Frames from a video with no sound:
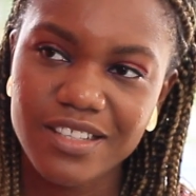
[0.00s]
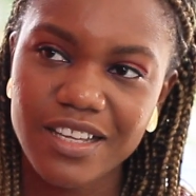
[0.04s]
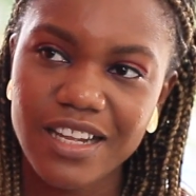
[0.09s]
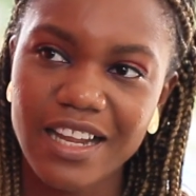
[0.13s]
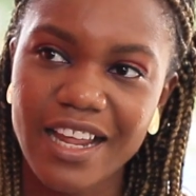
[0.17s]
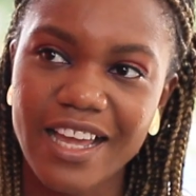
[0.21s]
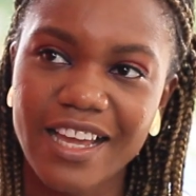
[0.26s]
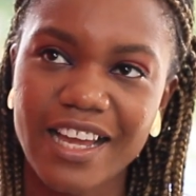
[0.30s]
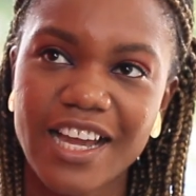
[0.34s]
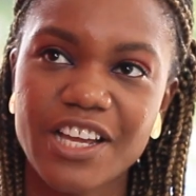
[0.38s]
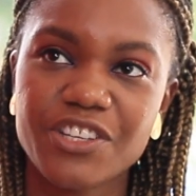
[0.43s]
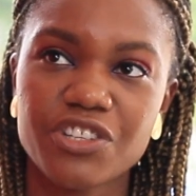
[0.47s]

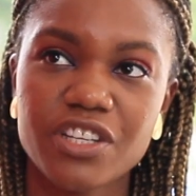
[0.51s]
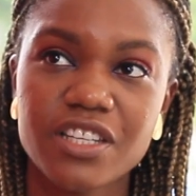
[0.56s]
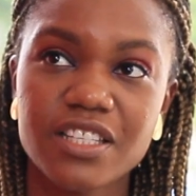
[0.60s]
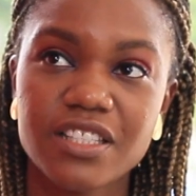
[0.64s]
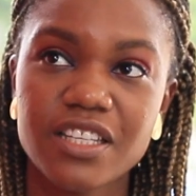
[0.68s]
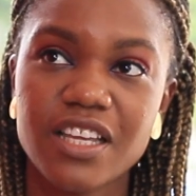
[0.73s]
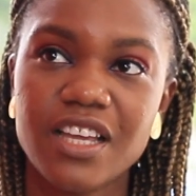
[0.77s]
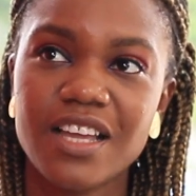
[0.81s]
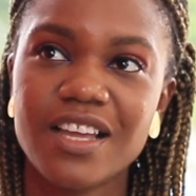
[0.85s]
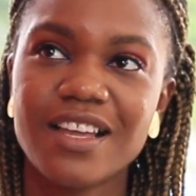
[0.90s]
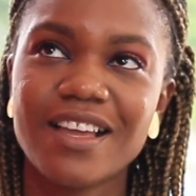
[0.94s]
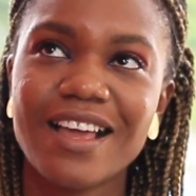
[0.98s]
Like, I just
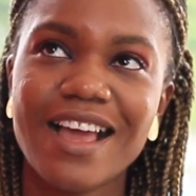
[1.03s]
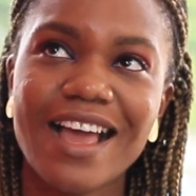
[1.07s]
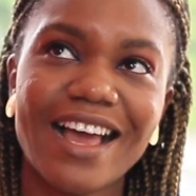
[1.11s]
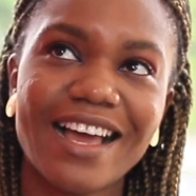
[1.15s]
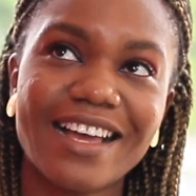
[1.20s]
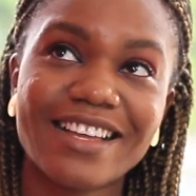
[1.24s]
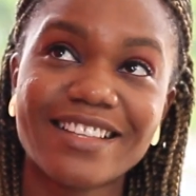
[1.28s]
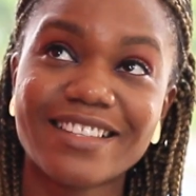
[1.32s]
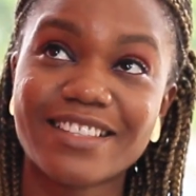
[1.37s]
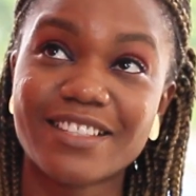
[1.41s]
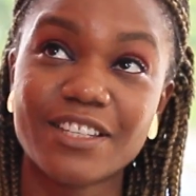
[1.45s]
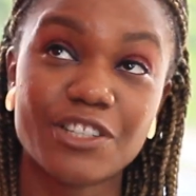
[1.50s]

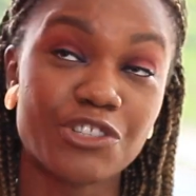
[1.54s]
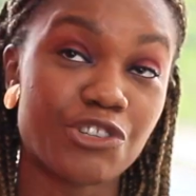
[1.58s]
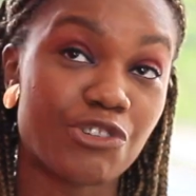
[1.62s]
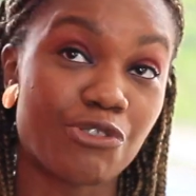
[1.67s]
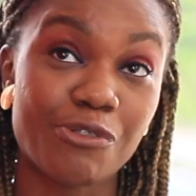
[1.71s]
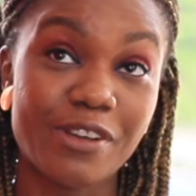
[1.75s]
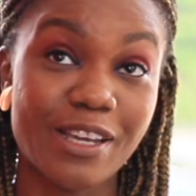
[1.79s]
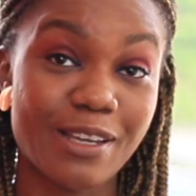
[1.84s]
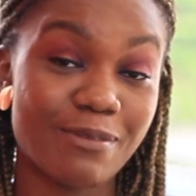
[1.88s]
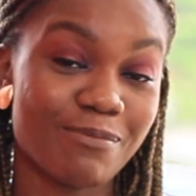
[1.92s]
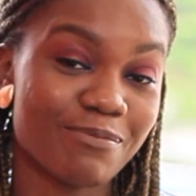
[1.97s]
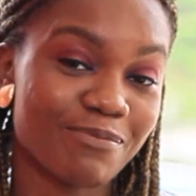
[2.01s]
had a
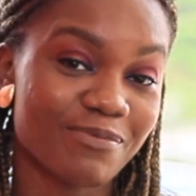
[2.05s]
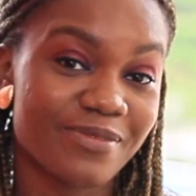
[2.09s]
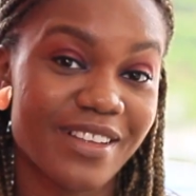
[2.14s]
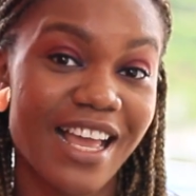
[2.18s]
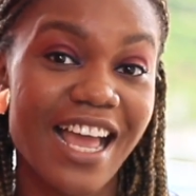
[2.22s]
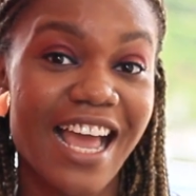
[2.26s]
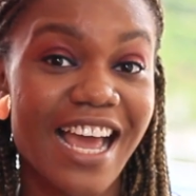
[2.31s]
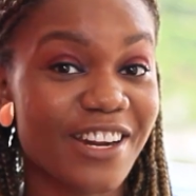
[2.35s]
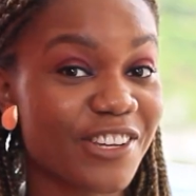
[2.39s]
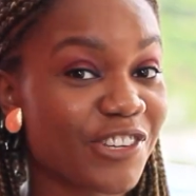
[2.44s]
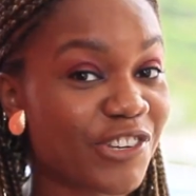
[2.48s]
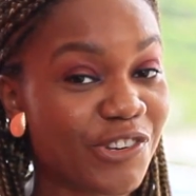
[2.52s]
dream.
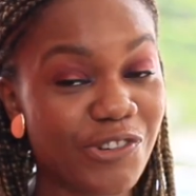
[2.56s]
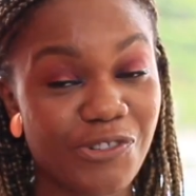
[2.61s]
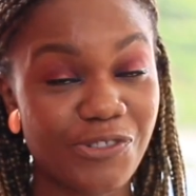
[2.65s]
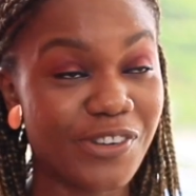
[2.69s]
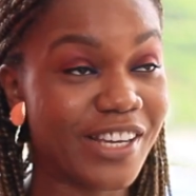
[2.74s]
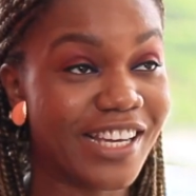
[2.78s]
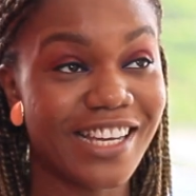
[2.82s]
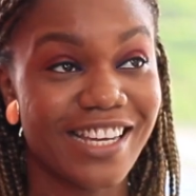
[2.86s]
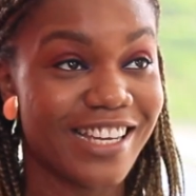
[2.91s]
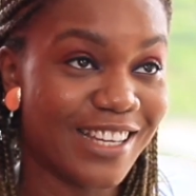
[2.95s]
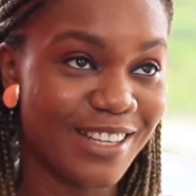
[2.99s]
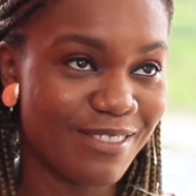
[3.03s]
No,
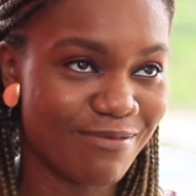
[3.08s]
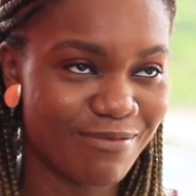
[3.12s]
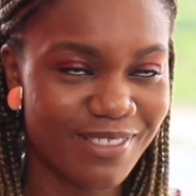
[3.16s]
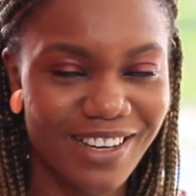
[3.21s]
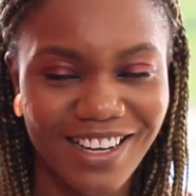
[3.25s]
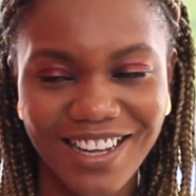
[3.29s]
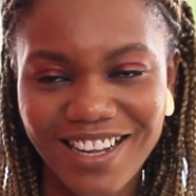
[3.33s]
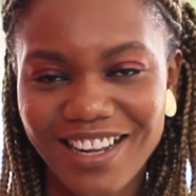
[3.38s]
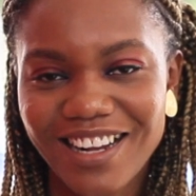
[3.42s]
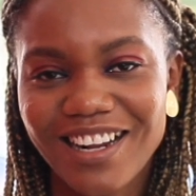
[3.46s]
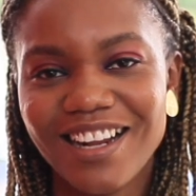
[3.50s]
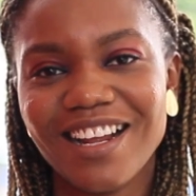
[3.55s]

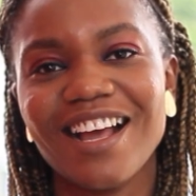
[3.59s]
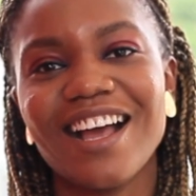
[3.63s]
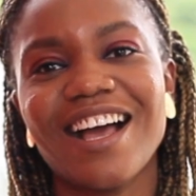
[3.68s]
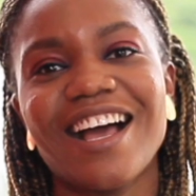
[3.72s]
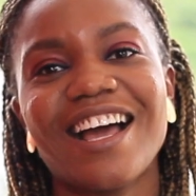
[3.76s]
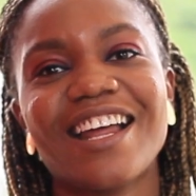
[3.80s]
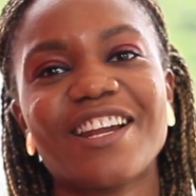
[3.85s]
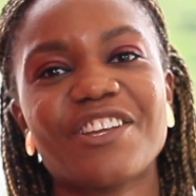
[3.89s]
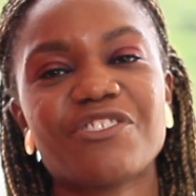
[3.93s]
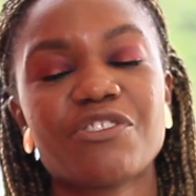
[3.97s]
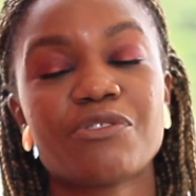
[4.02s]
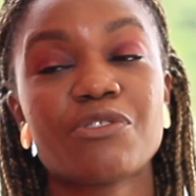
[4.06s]

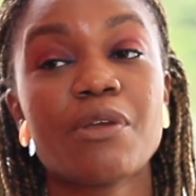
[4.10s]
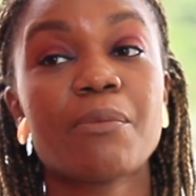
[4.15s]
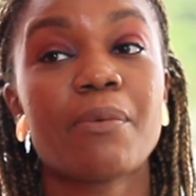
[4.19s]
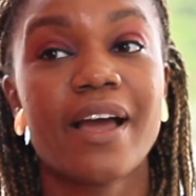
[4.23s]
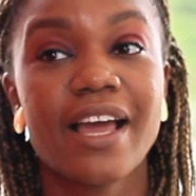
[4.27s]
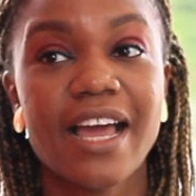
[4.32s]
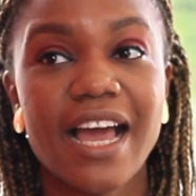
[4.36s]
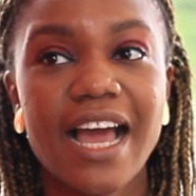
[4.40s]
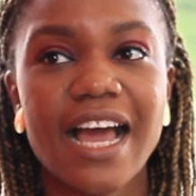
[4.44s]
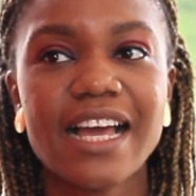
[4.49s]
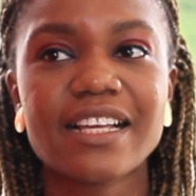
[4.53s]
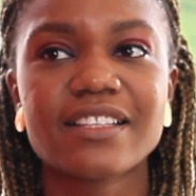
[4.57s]
but
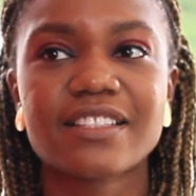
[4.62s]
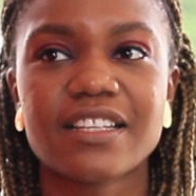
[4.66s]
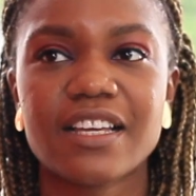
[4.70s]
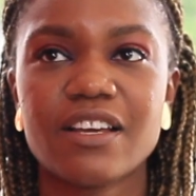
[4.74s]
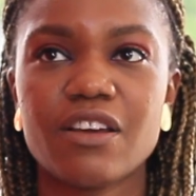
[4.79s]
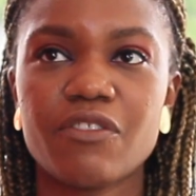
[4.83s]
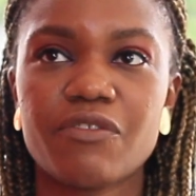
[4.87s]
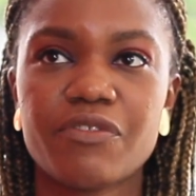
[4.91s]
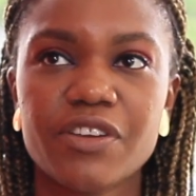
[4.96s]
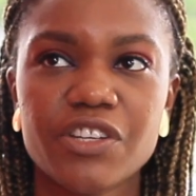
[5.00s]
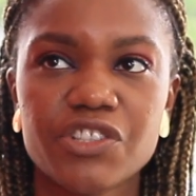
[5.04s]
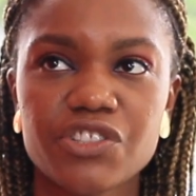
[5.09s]
I had
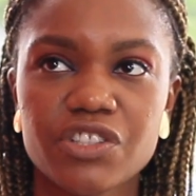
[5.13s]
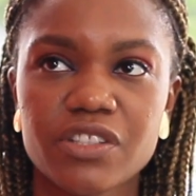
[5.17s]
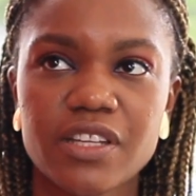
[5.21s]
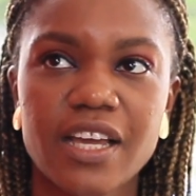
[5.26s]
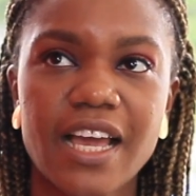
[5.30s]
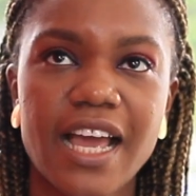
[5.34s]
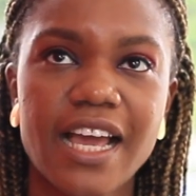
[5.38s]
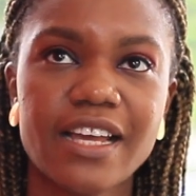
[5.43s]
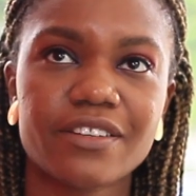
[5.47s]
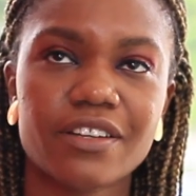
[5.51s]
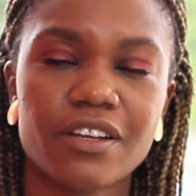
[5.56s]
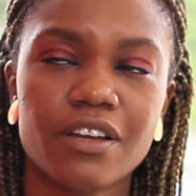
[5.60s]
a vision. I
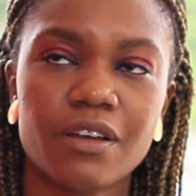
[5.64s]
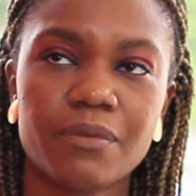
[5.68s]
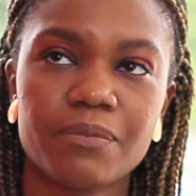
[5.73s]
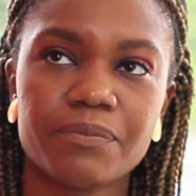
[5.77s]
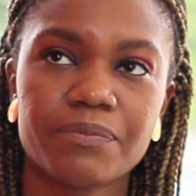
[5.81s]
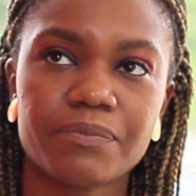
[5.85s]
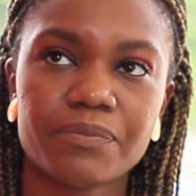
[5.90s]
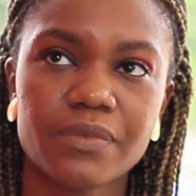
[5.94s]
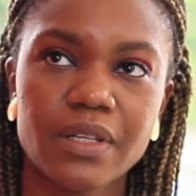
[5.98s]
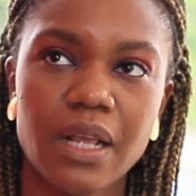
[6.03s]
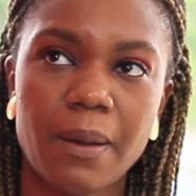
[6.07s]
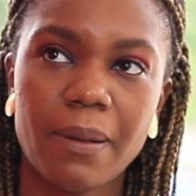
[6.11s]
had
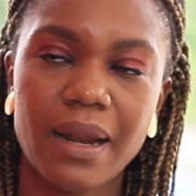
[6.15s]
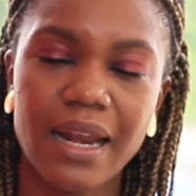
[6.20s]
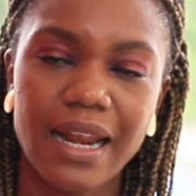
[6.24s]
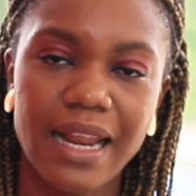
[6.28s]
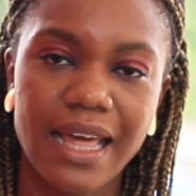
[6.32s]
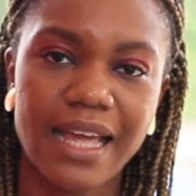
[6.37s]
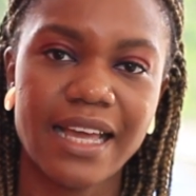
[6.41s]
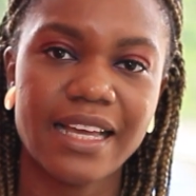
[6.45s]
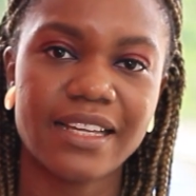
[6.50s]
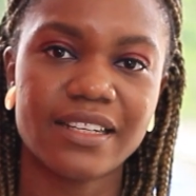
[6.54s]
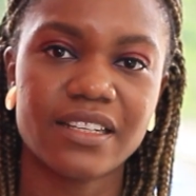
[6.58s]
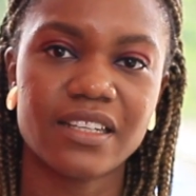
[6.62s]
a
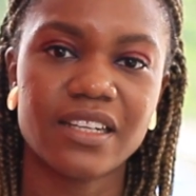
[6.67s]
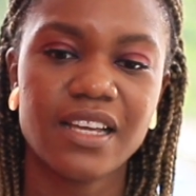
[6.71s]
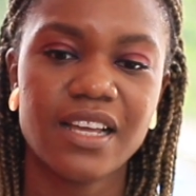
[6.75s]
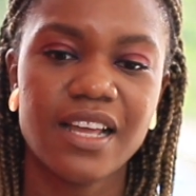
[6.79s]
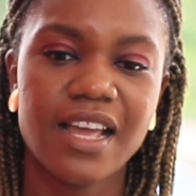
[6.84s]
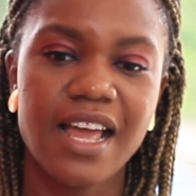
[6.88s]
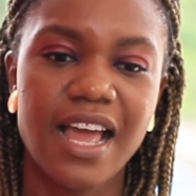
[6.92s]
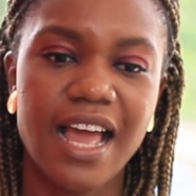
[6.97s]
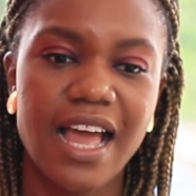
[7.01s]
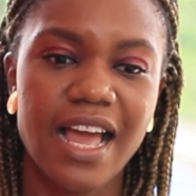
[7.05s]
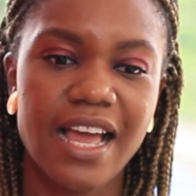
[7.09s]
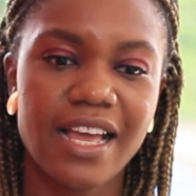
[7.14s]
plan,
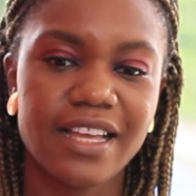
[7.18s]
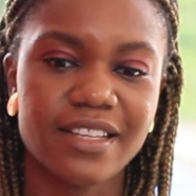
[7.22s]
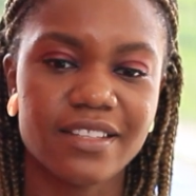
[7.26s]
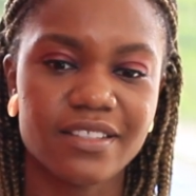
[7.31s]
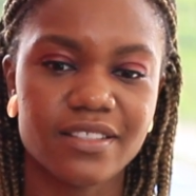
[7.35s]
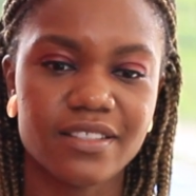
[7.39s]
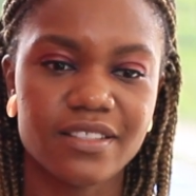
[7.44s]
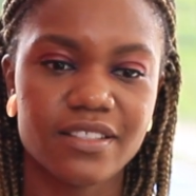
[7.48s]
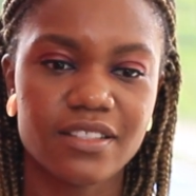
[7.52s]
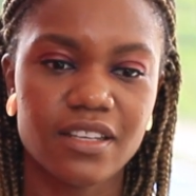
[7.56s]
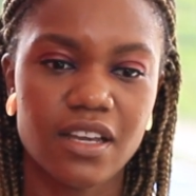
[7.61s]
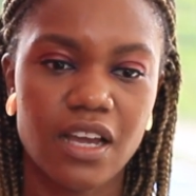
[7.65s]

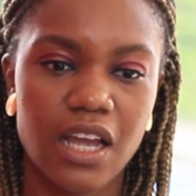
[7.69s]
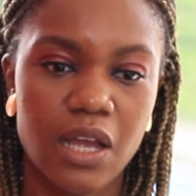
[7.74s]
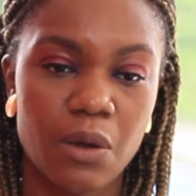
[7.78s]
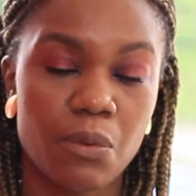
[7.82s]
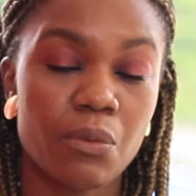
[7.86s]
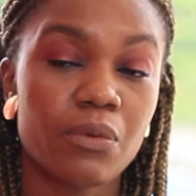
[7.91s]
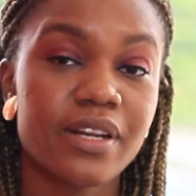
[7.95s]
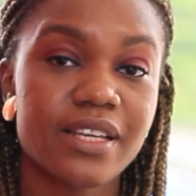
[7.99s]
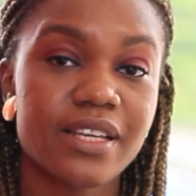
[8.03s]
and I